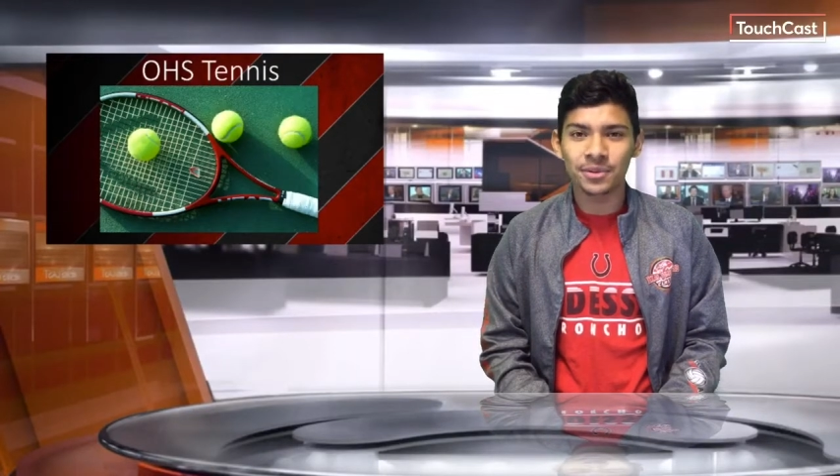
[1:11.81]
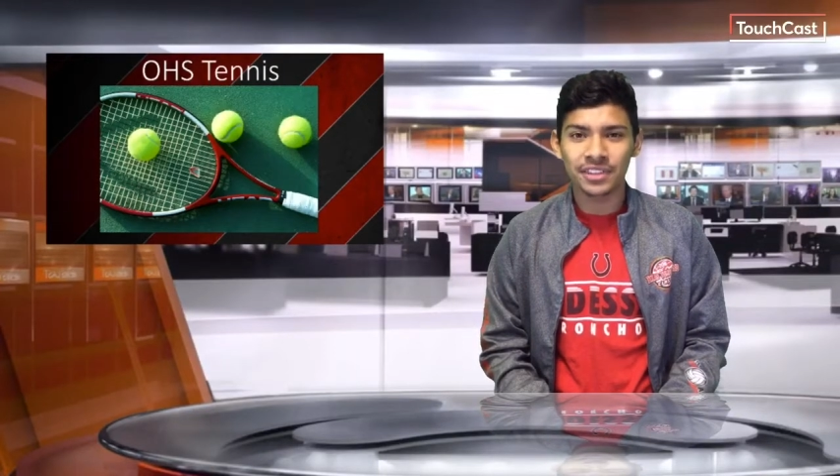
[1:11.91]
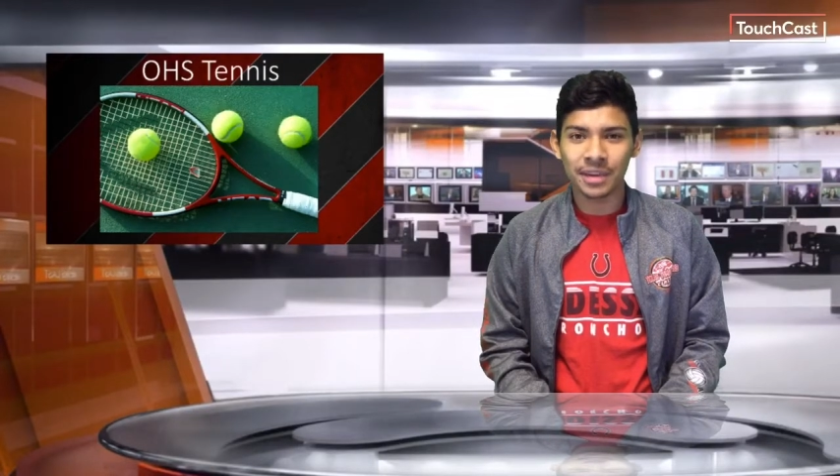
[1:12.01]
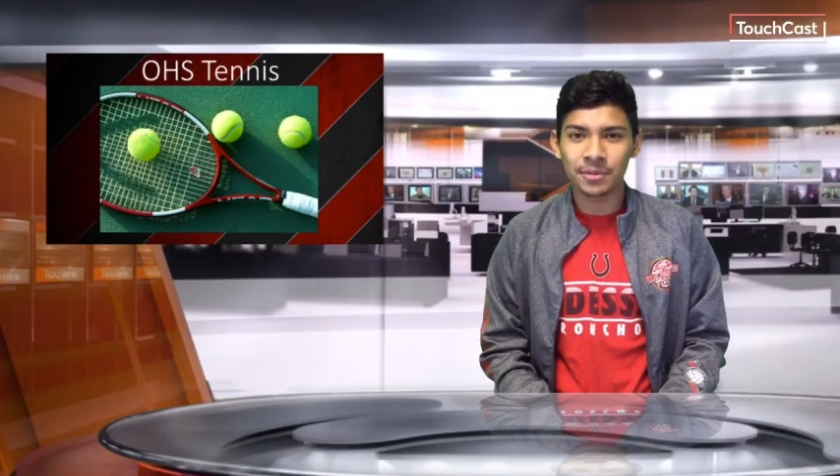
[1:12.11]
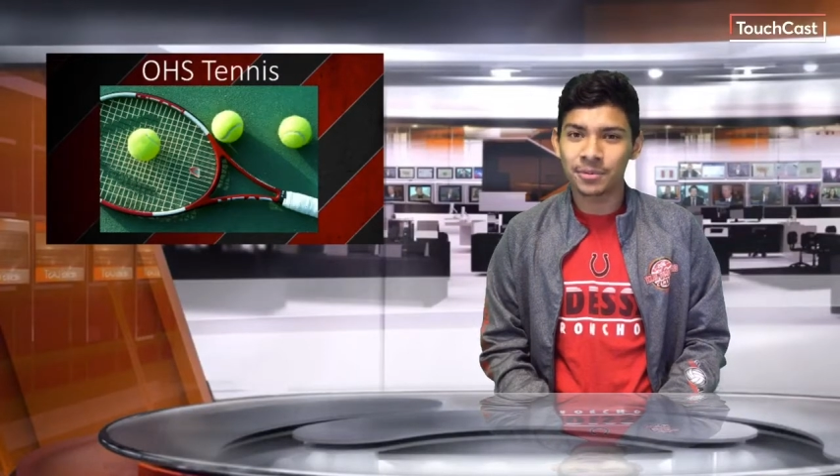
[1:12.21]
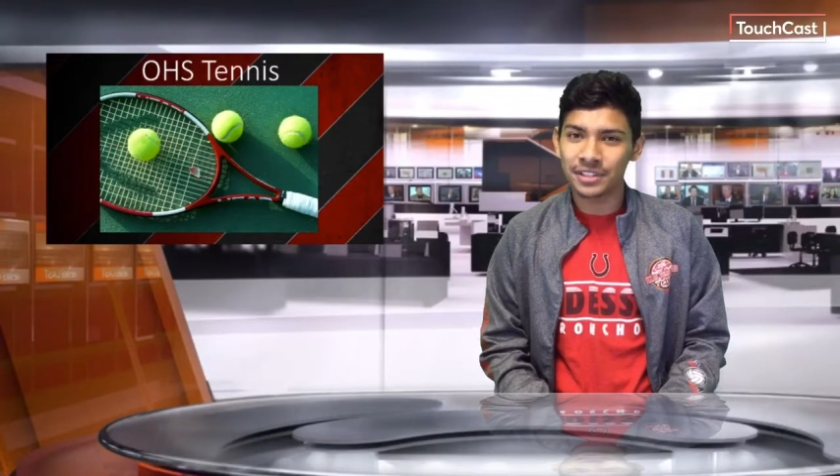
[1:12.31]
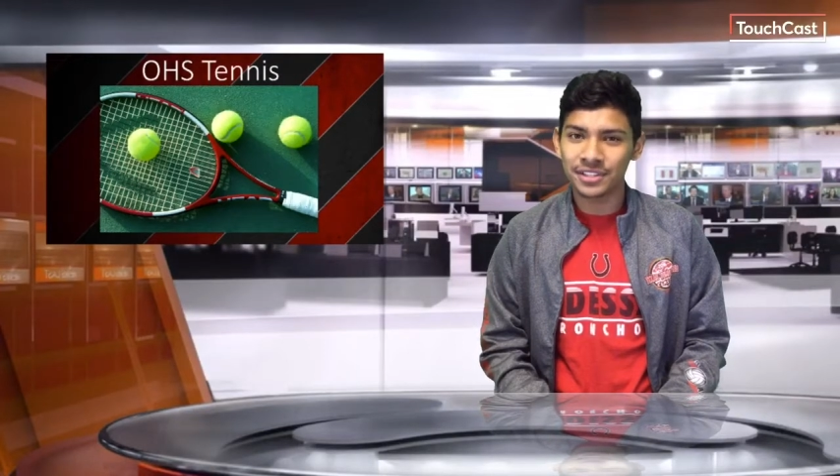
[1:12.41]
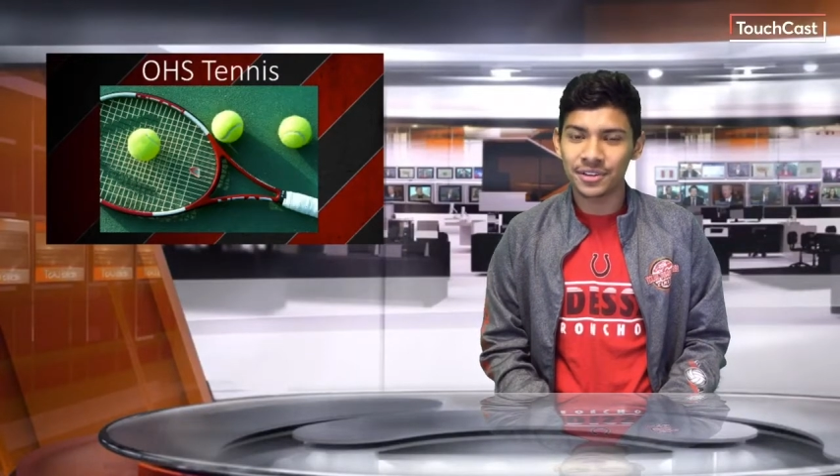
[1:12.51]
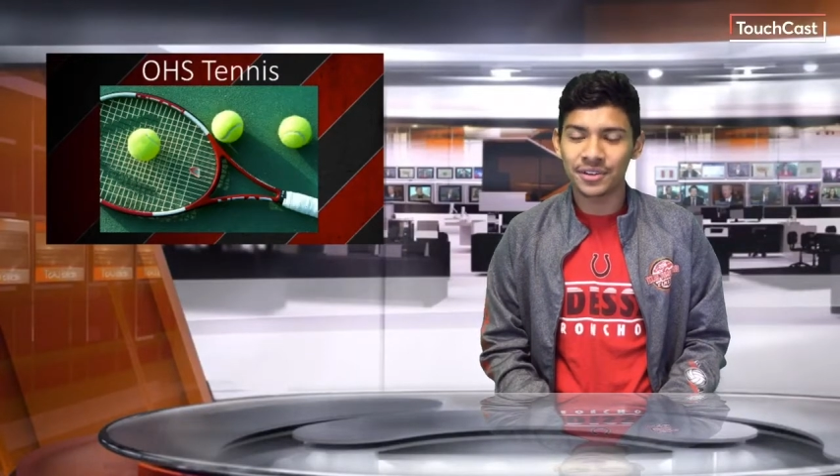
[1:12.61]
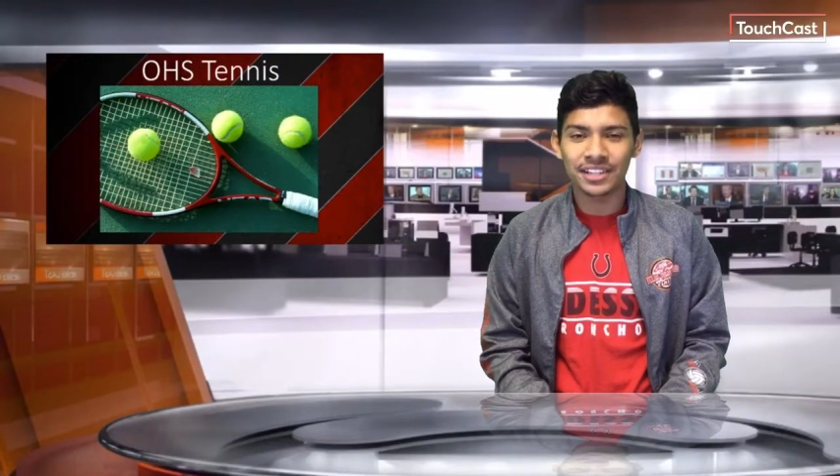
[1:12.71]
with Gabriel
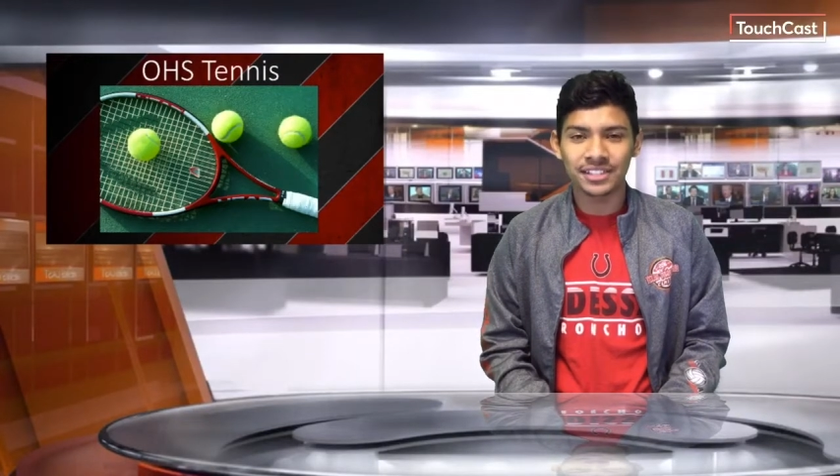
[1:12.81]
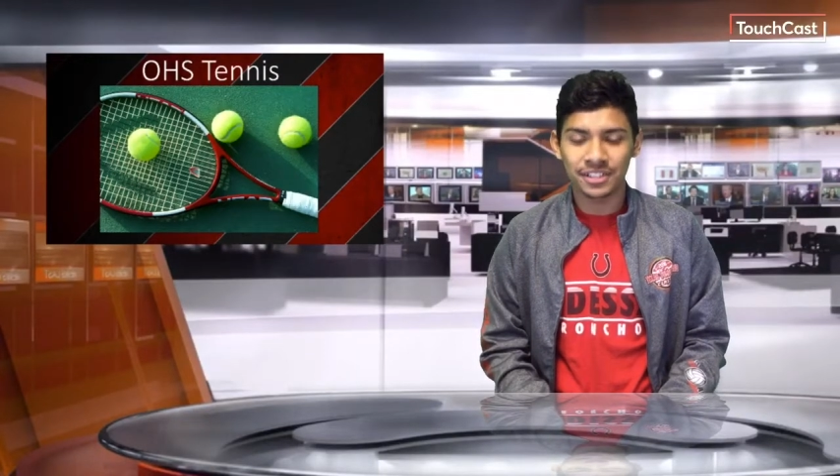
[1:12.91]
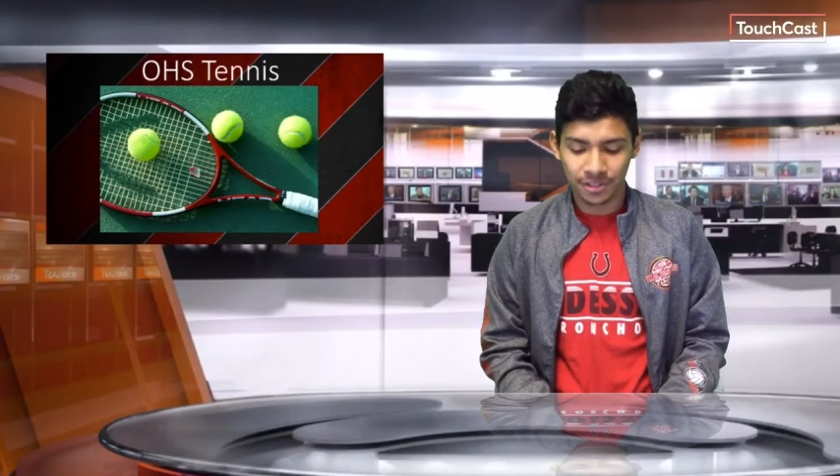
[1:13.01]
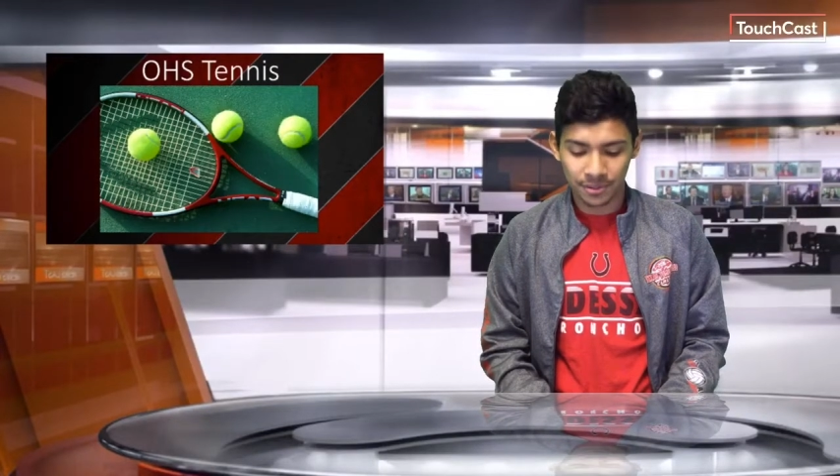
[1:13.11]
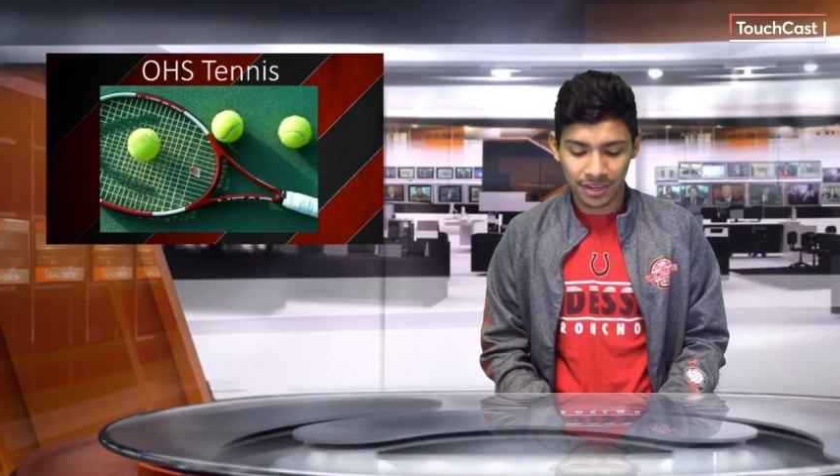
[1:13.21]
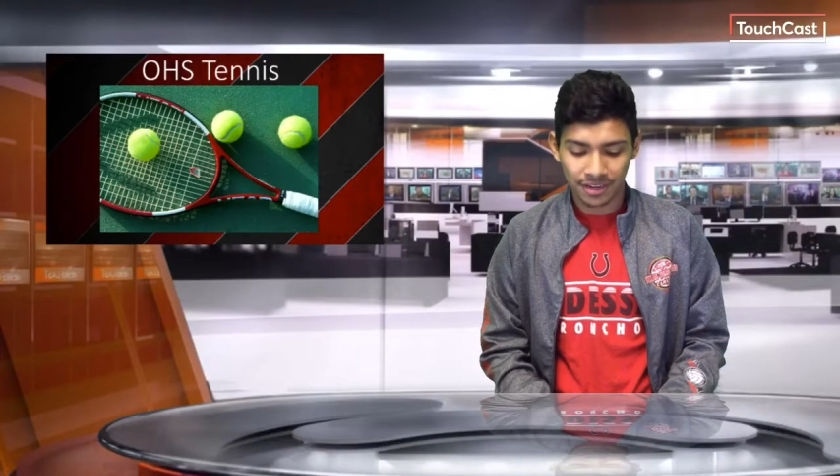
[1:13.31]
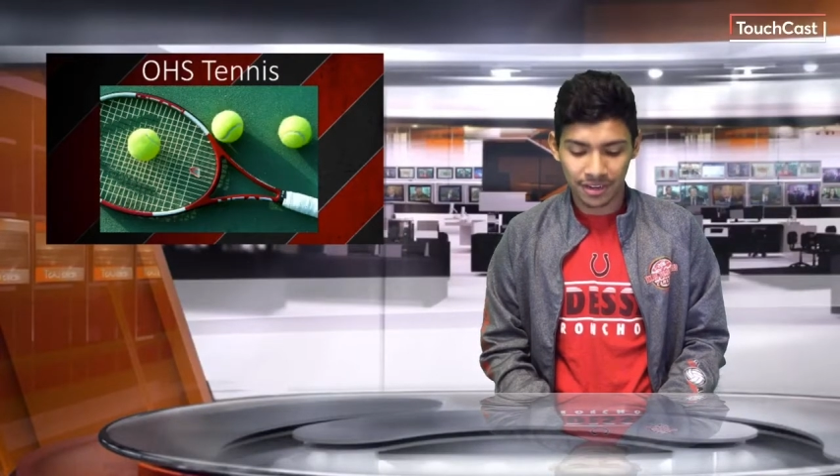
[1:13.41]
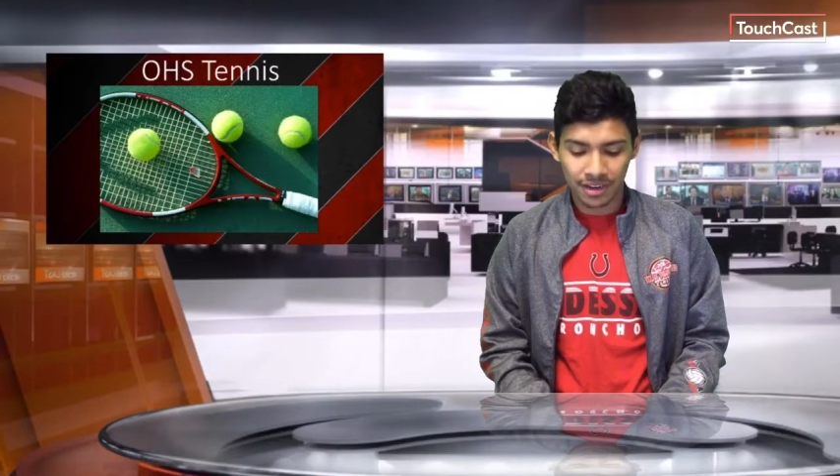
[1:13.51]
Brito and took the win.